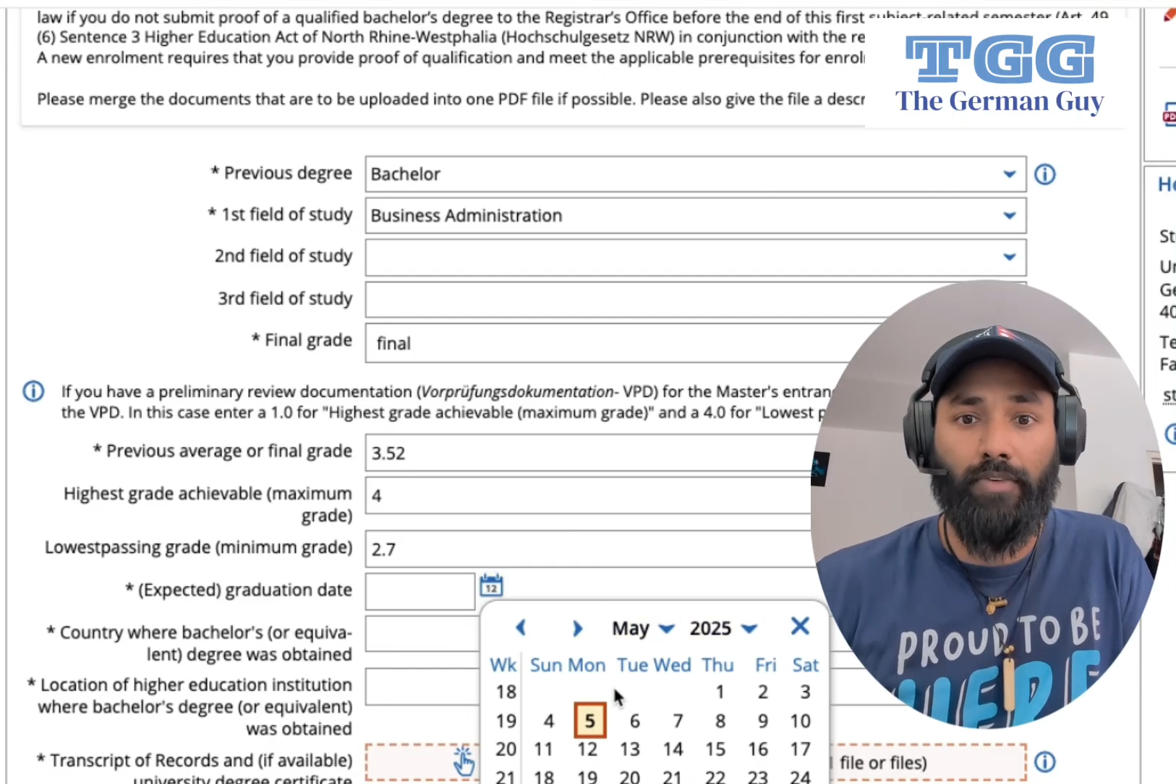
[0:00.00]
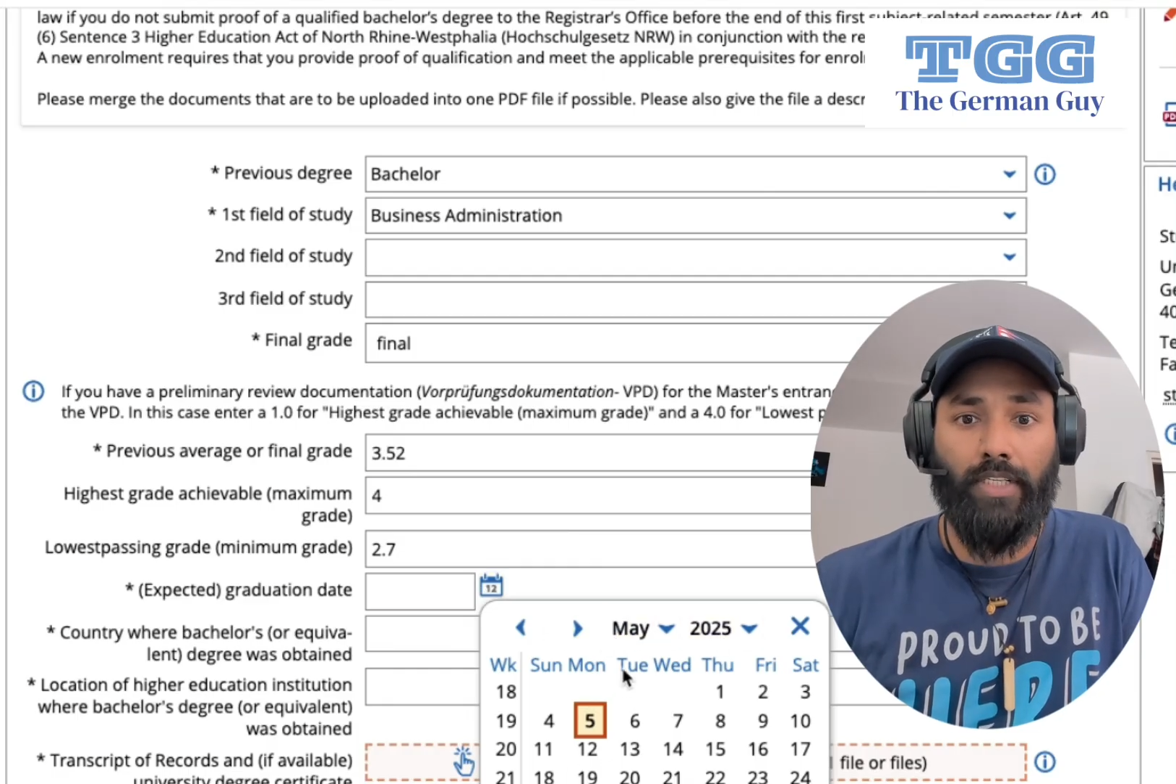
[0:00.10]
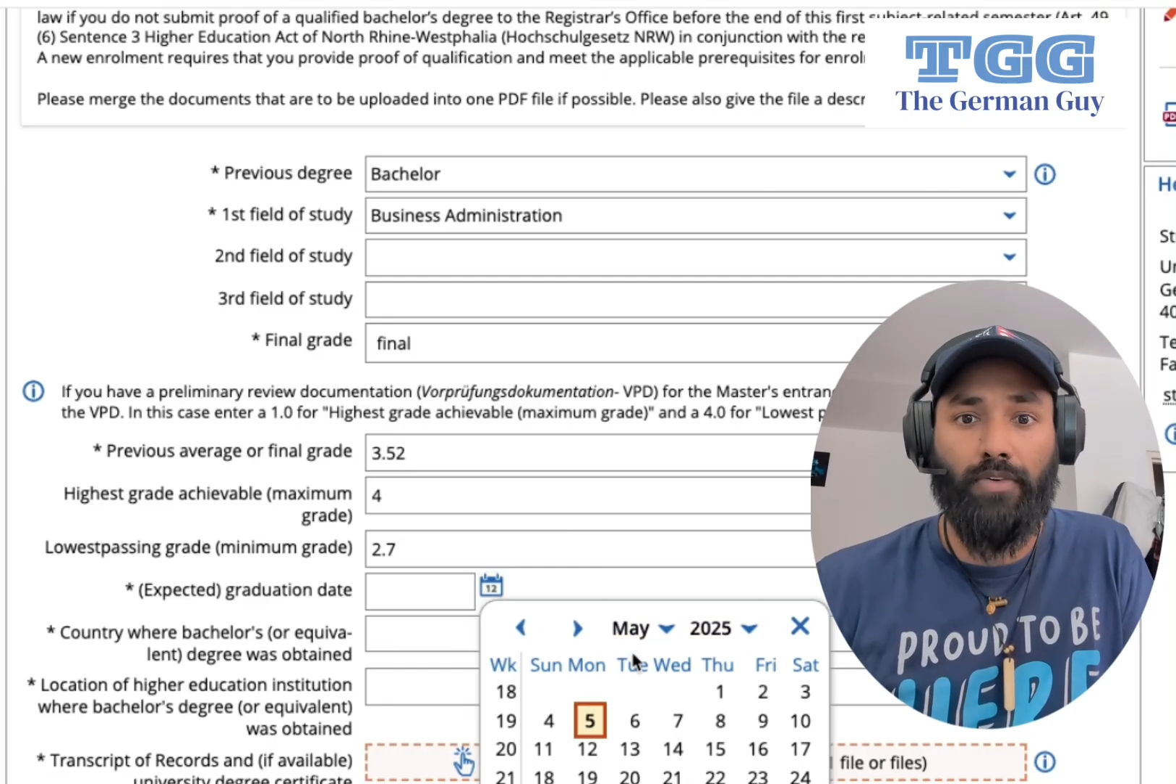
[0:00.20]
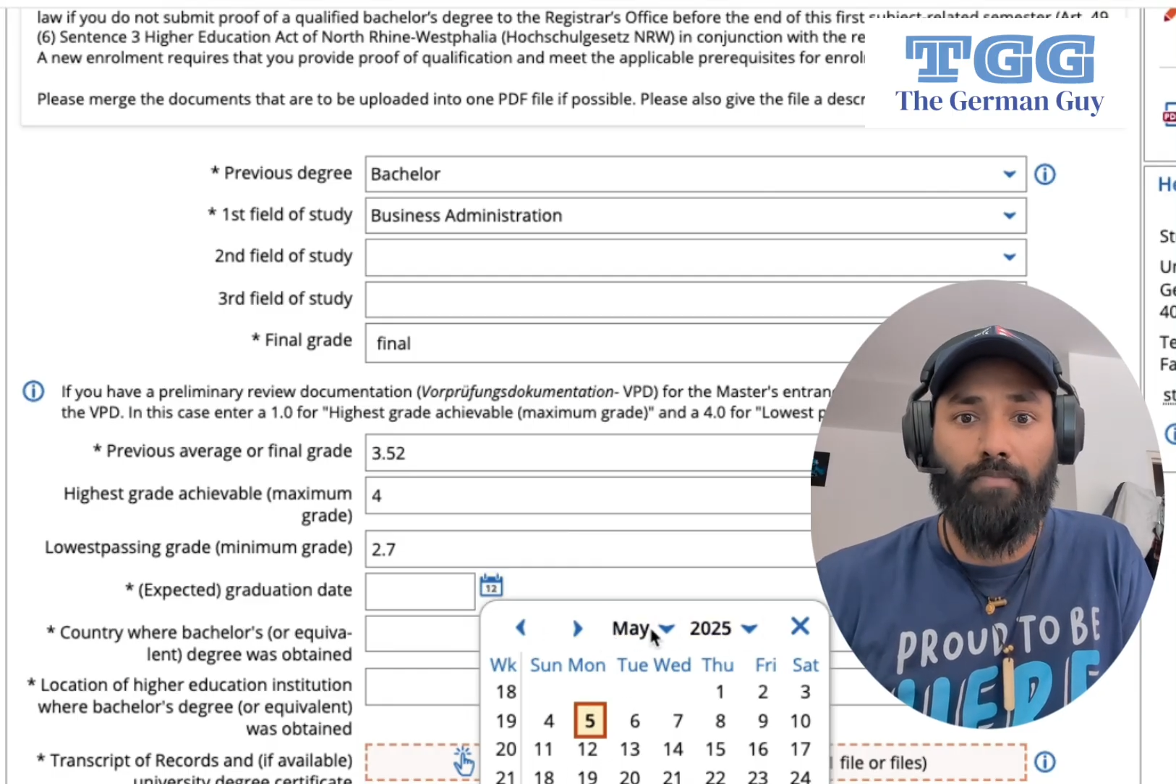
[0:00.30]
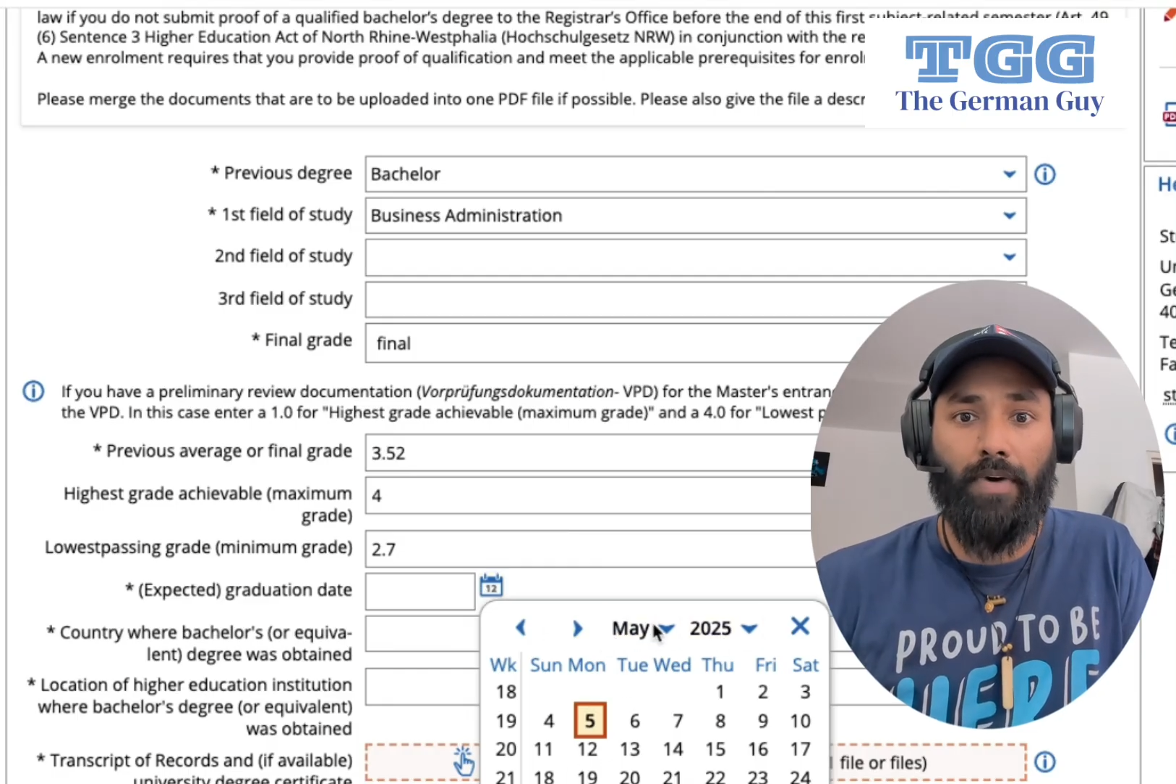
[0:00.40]

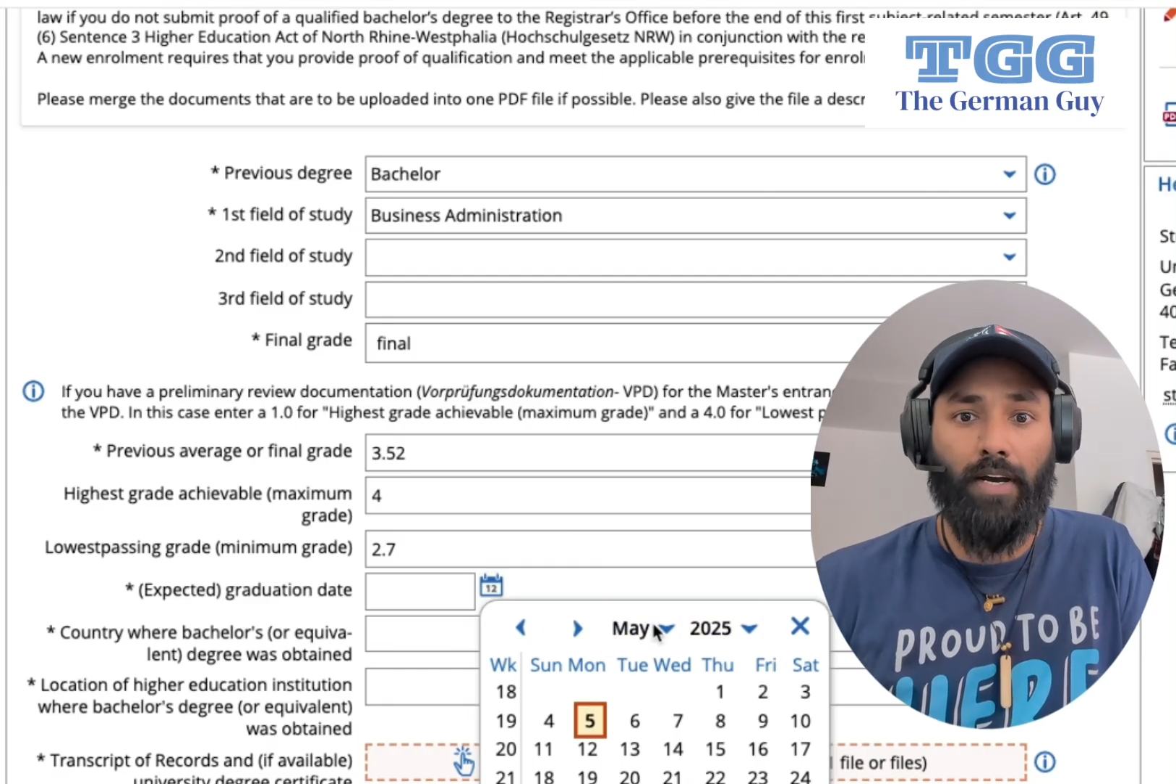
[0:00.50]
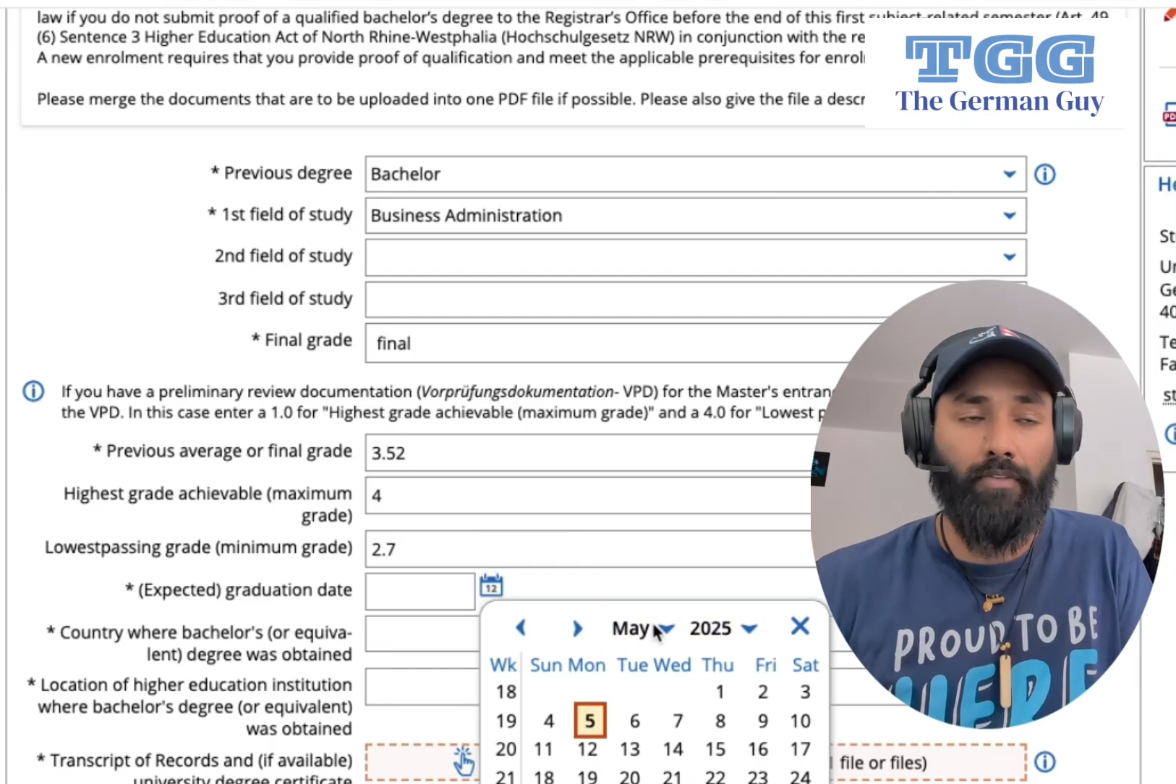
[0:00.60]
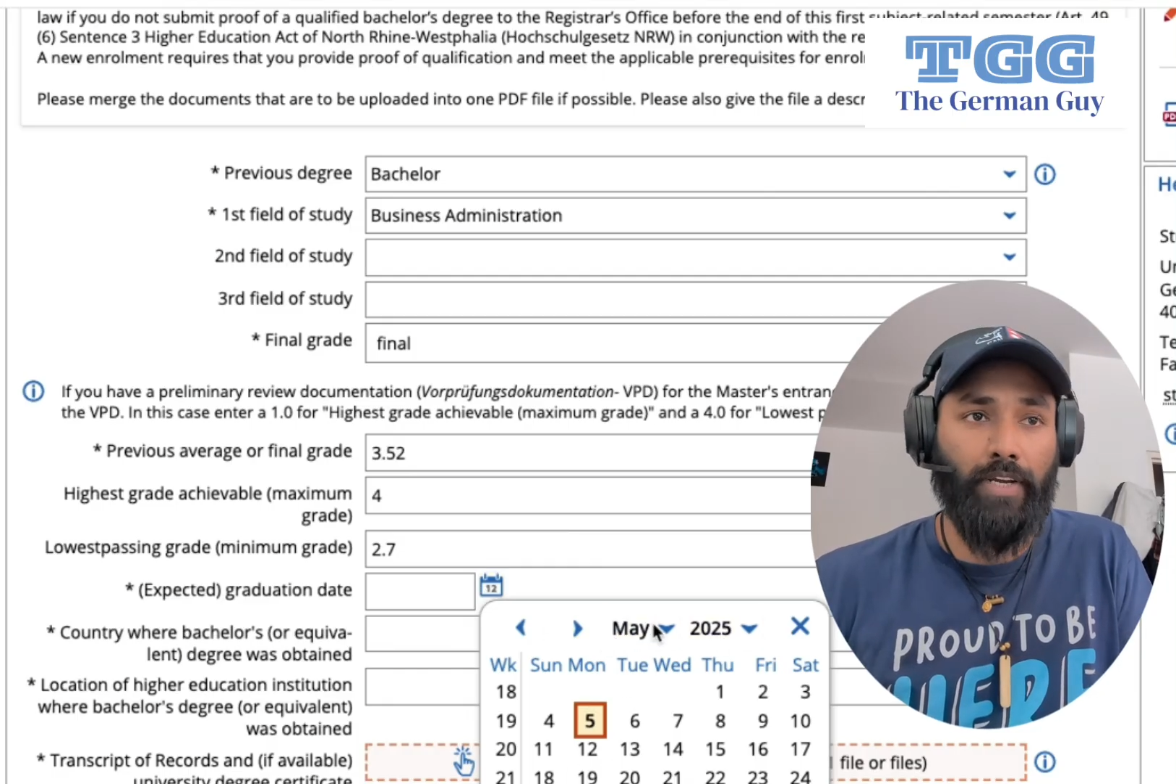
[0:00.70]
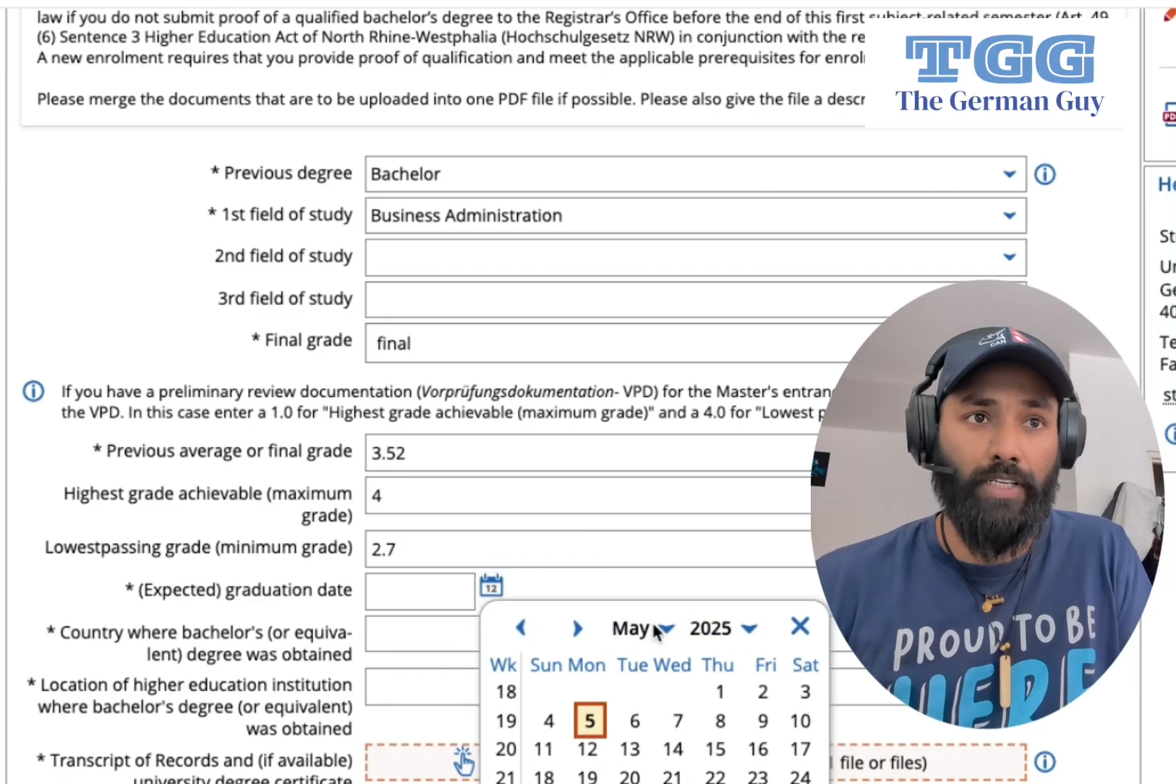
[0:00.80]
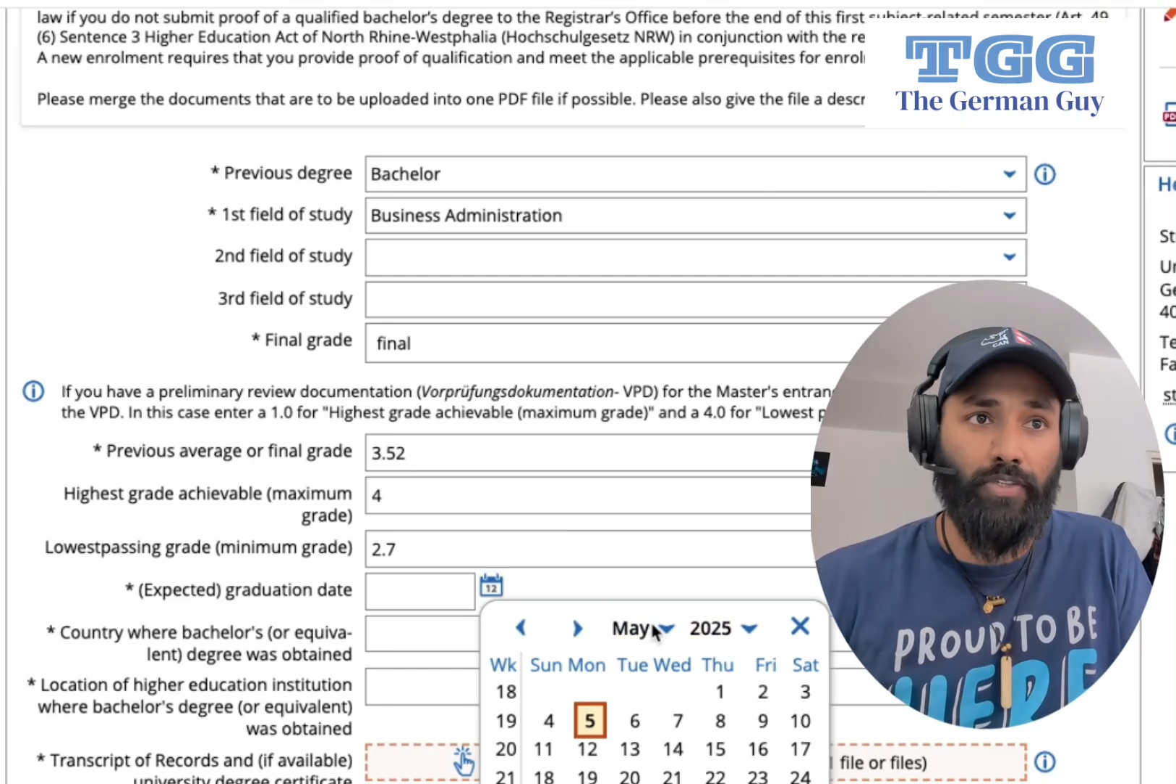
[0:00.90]

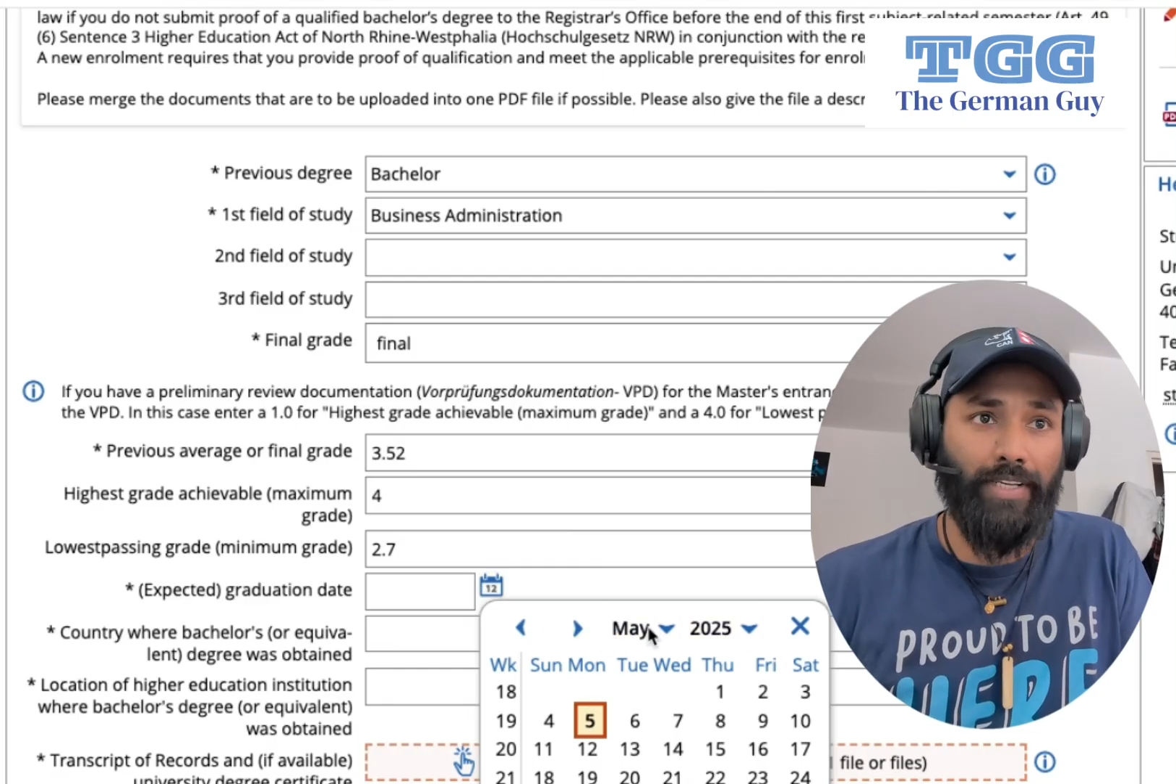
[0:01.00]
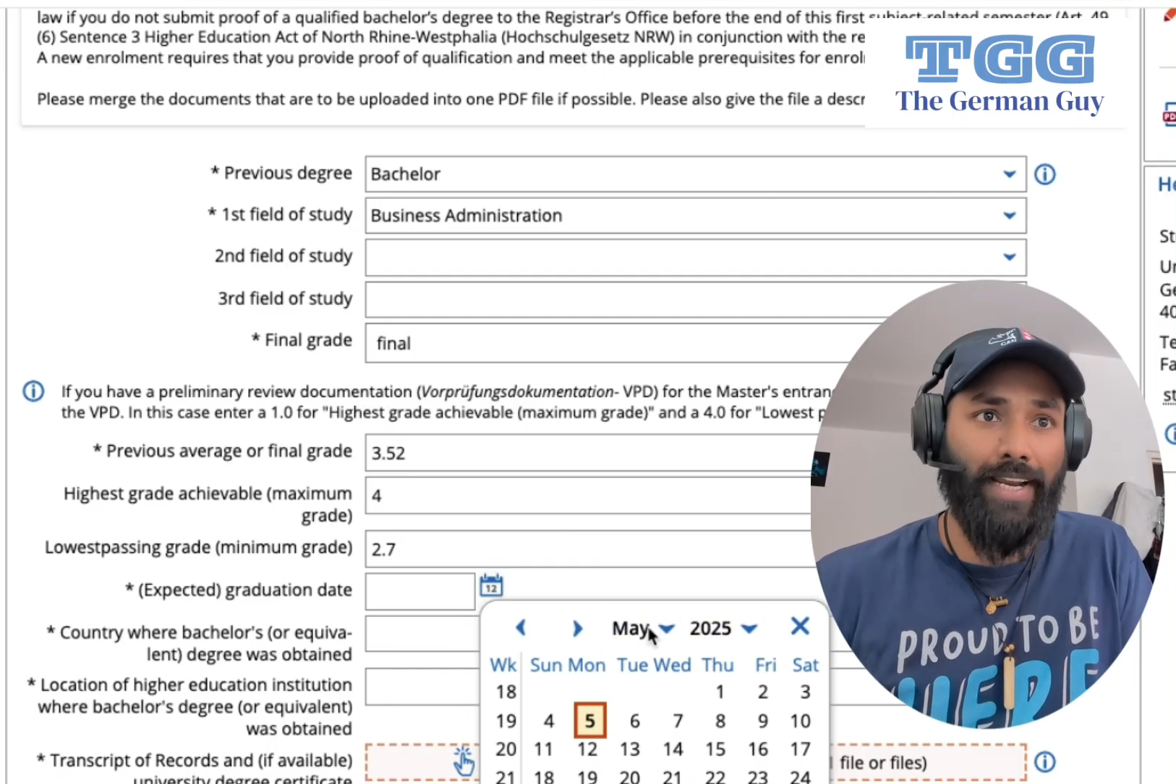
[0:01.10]
you